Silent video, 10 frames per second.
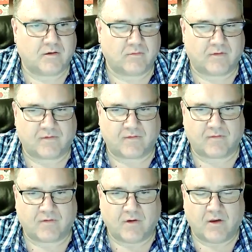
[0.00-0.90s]
This
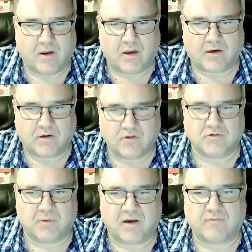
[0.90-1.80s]
is a huge
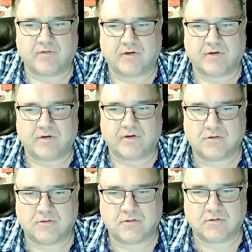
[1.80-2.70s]
benefit
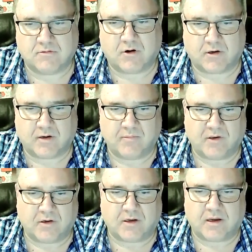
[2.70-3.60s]
to our
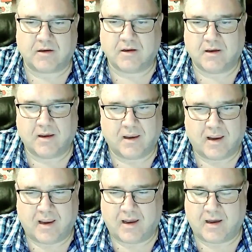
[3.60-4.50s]
community,
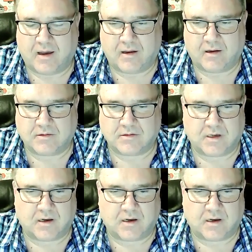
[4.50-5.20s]
and